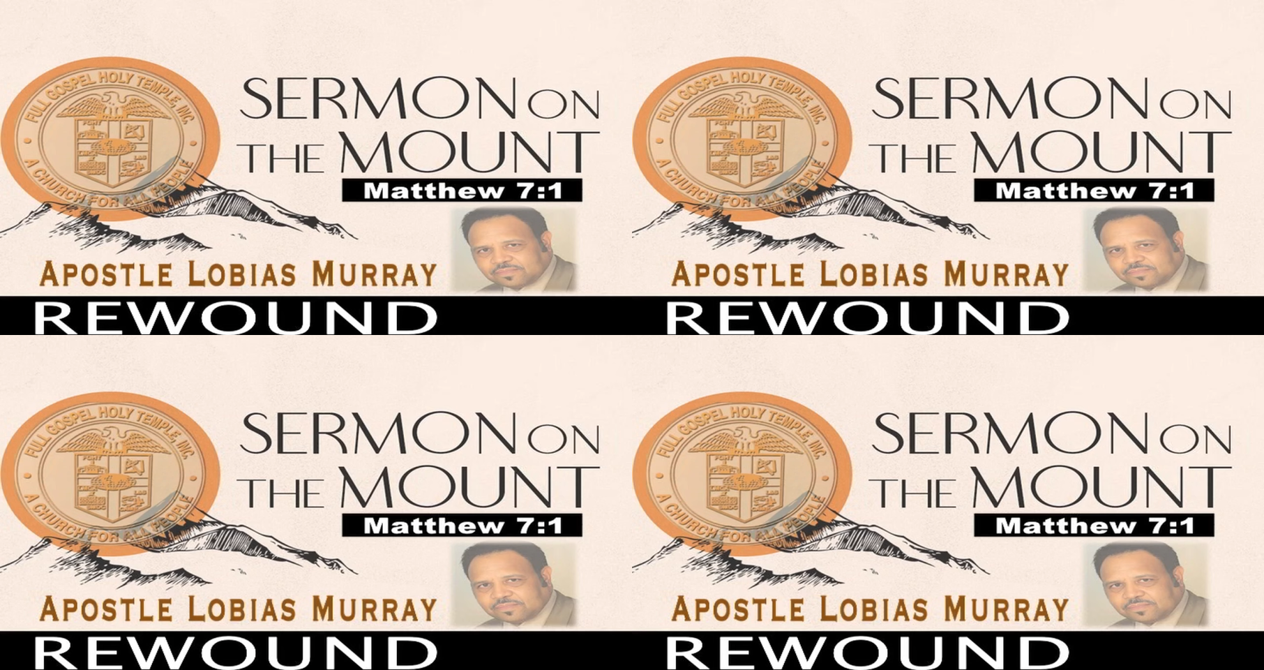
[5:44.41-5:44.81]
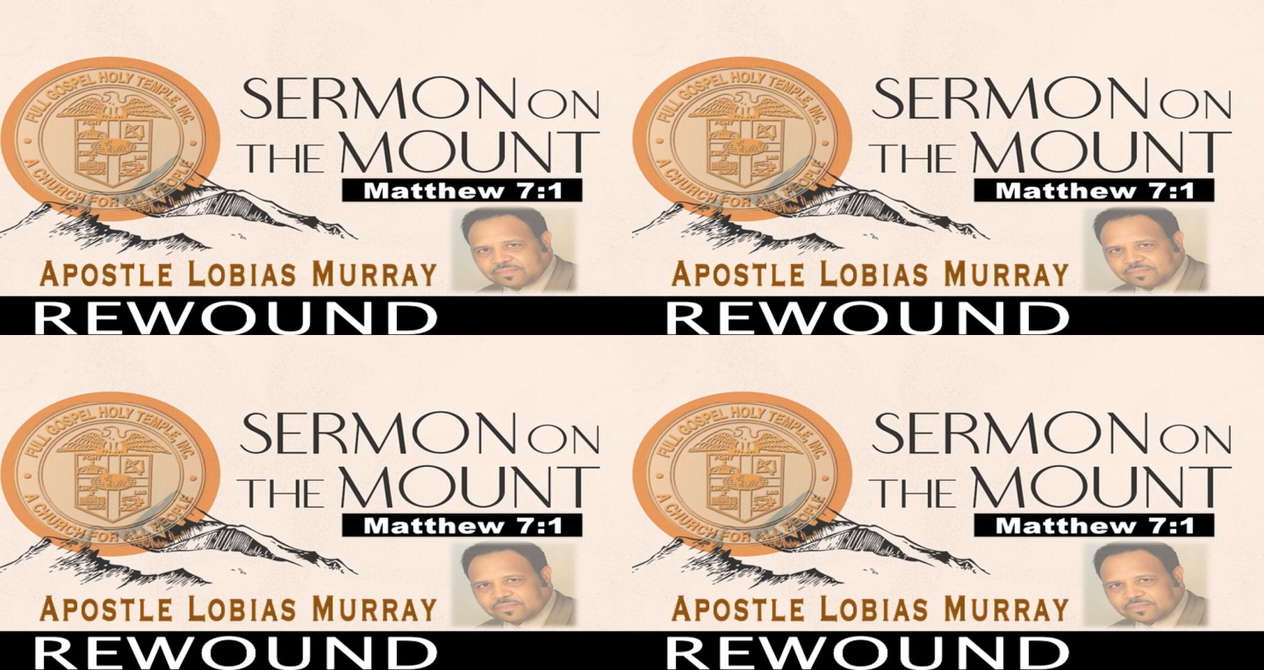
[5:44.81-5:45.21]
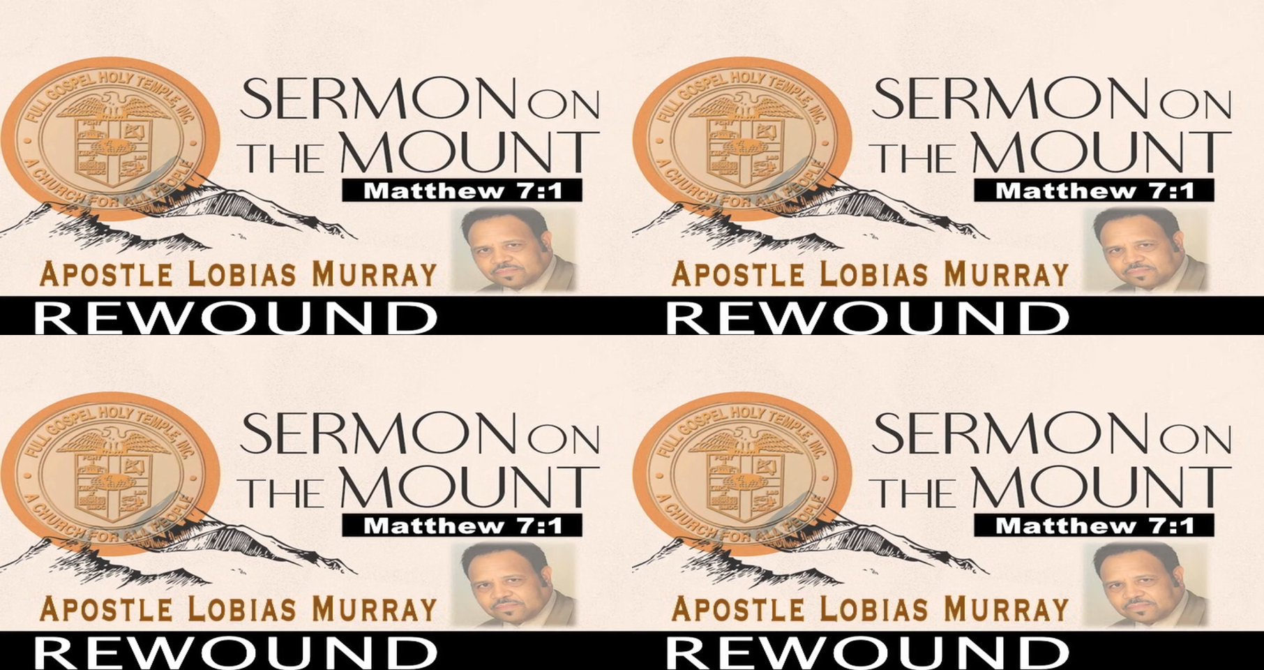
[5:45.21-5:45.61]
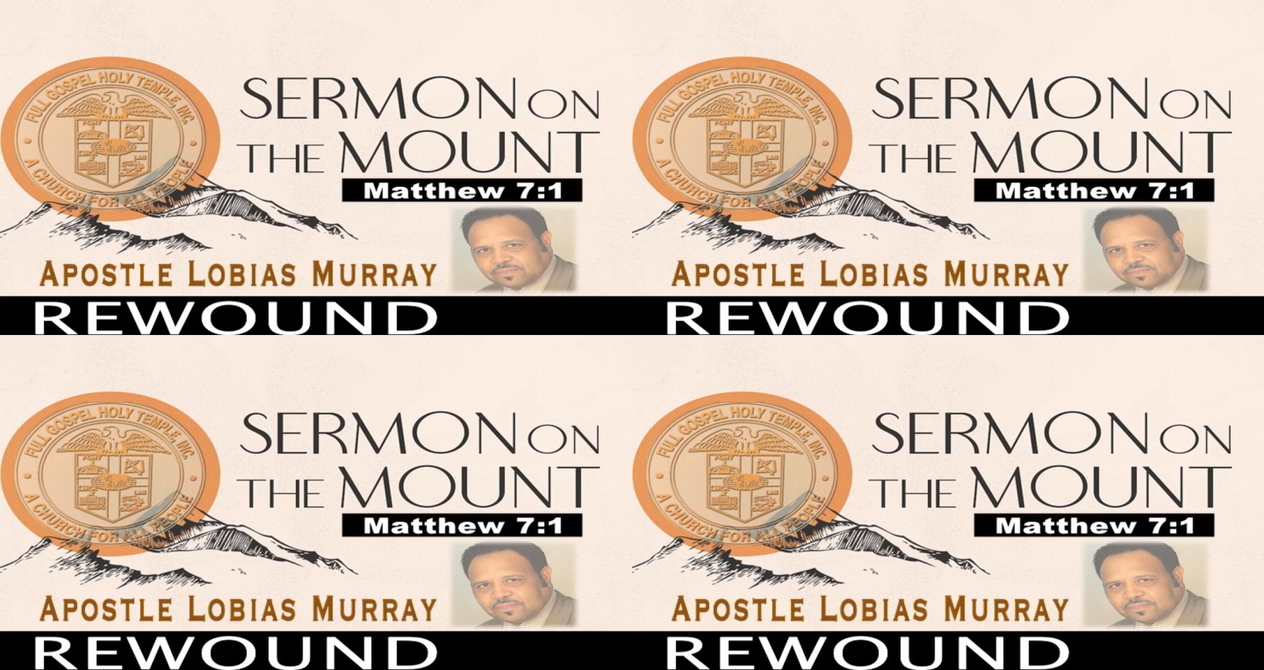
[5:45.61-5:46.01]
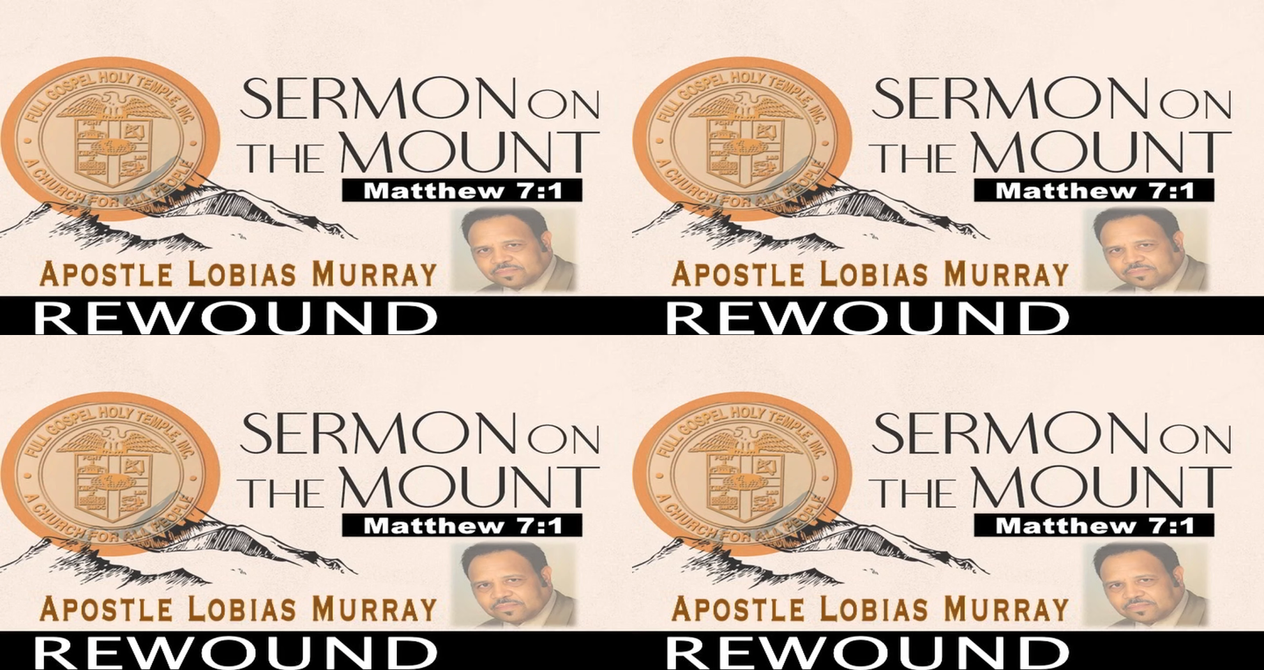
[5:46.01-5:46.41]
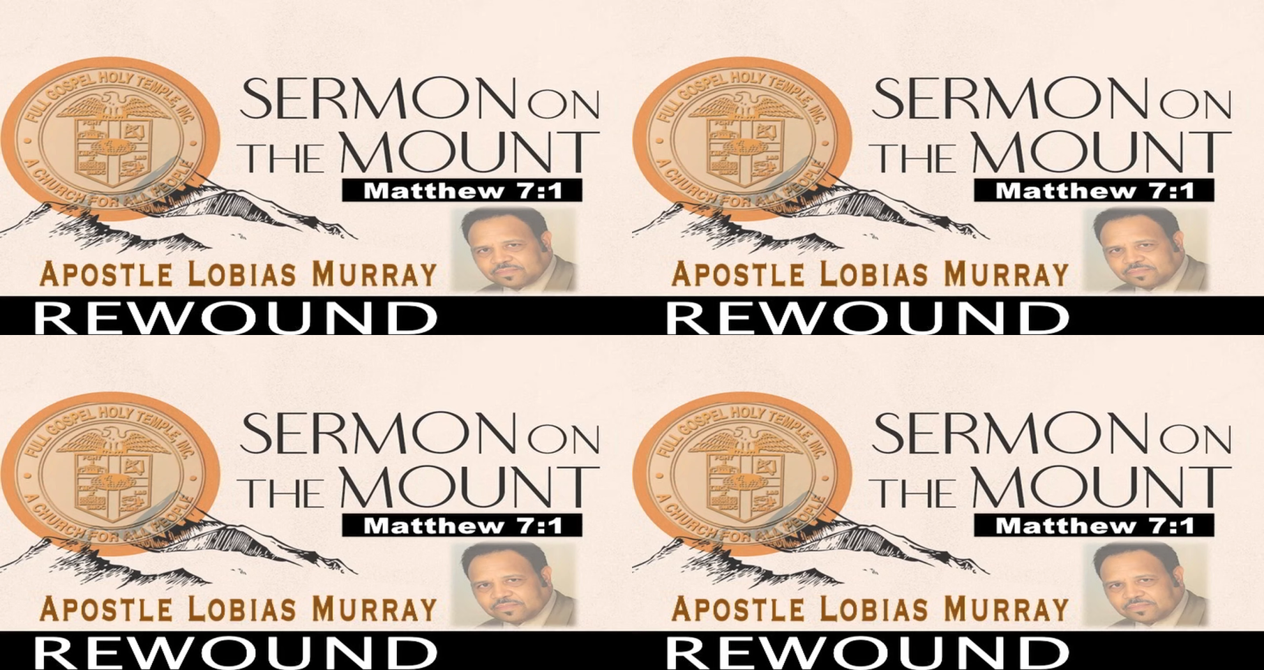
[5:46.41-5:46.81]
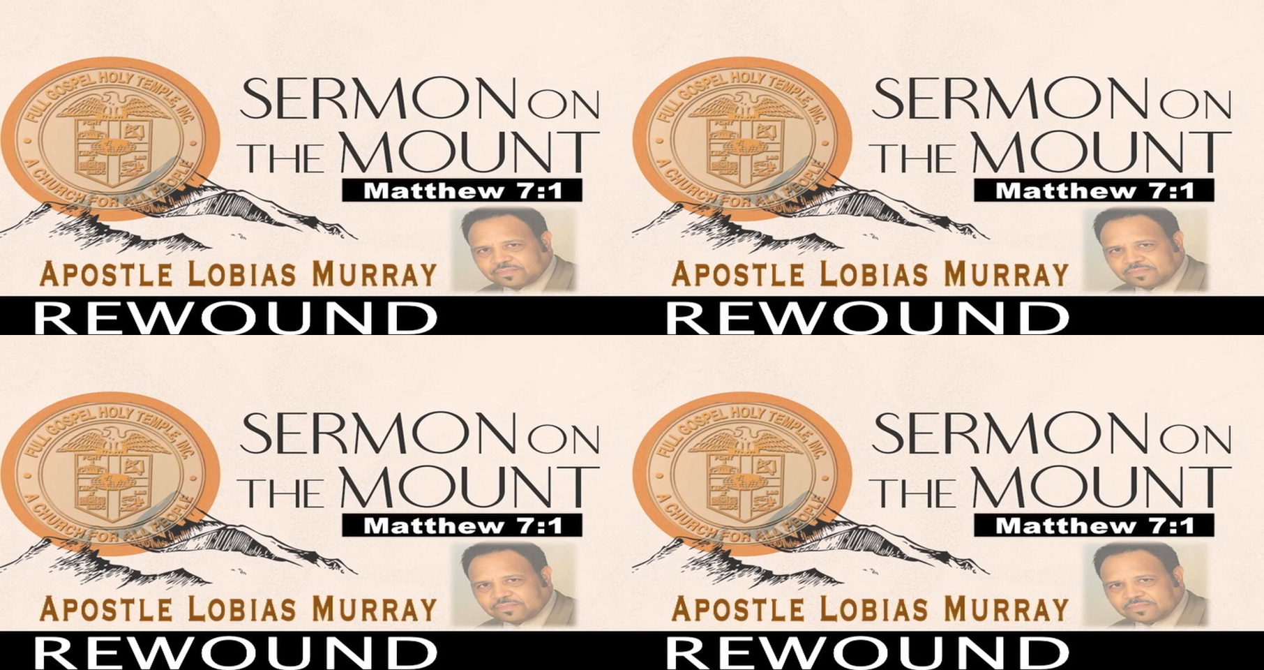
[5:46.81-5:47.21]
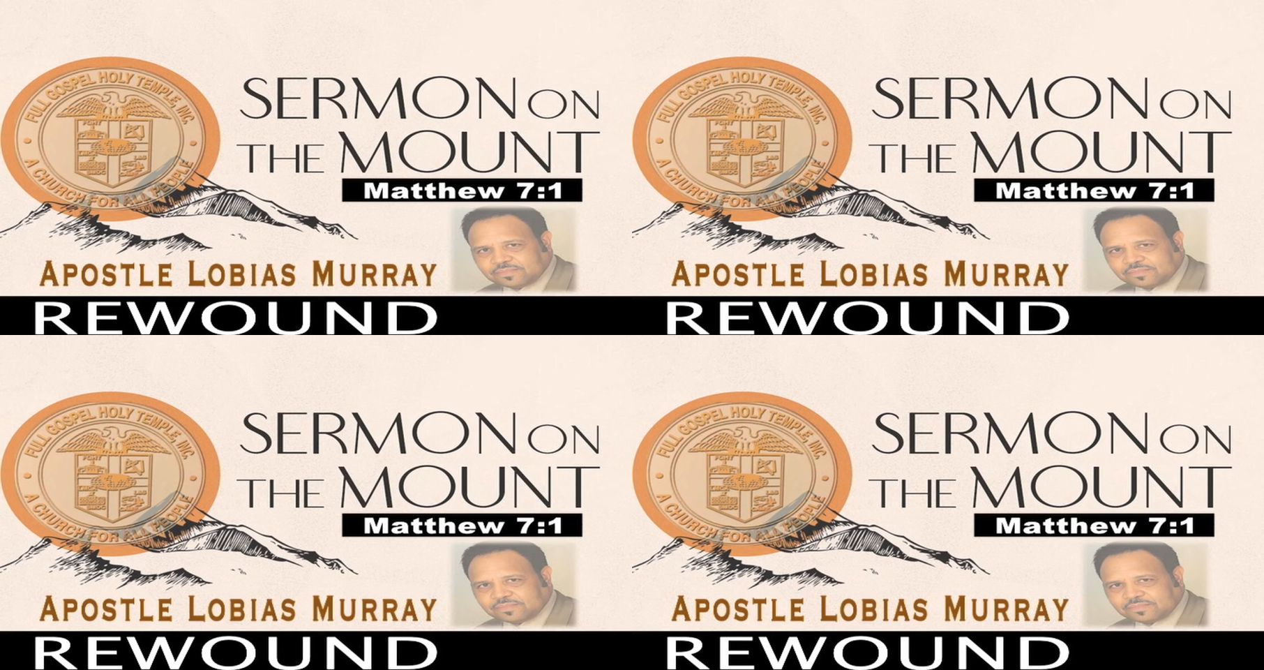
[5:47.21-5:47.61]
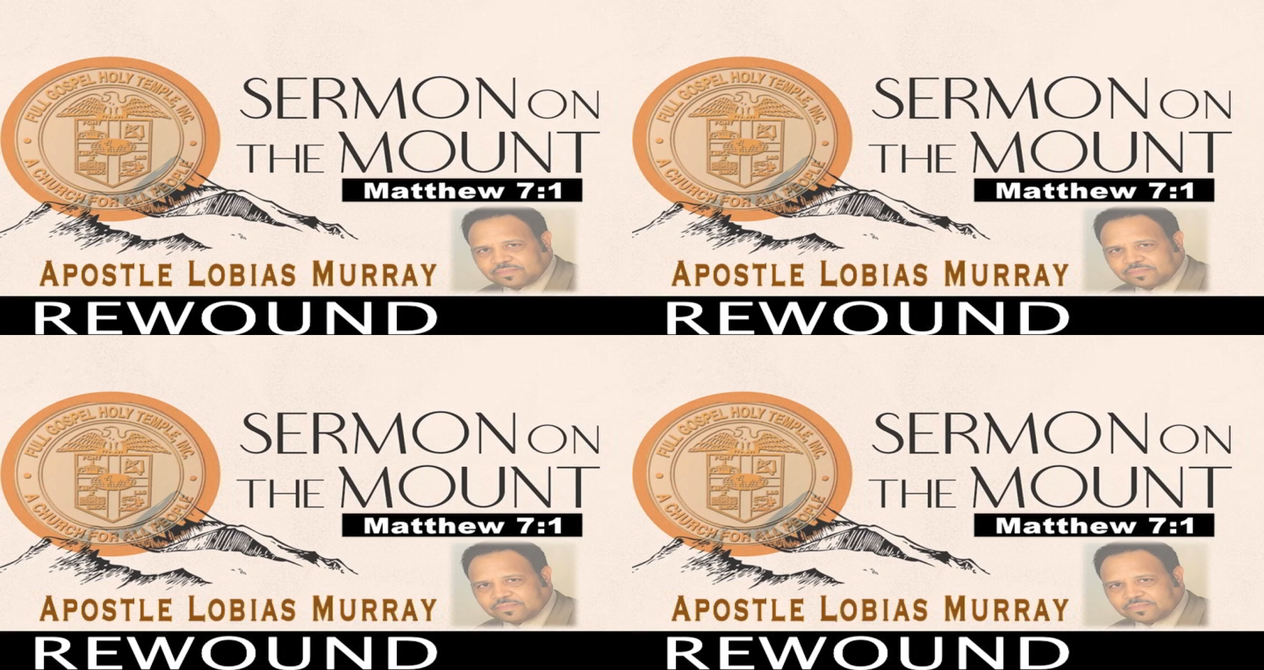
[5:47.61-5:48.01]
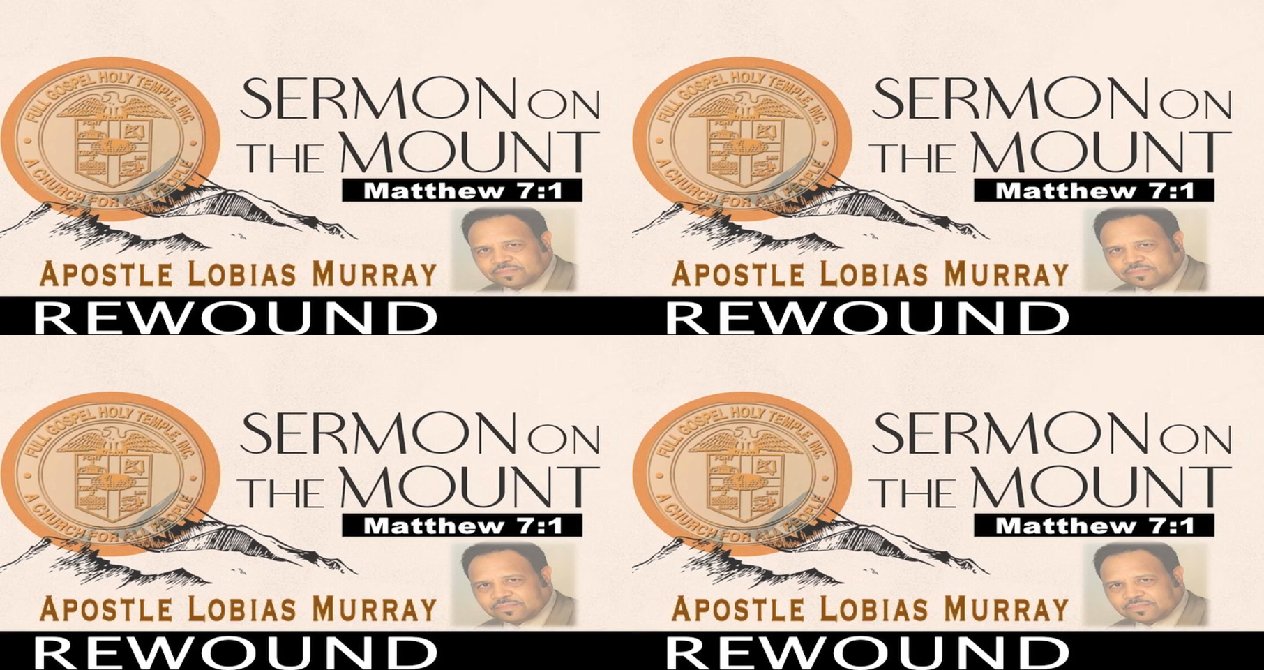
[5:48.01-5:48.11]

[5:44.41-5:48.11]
(no lip movement)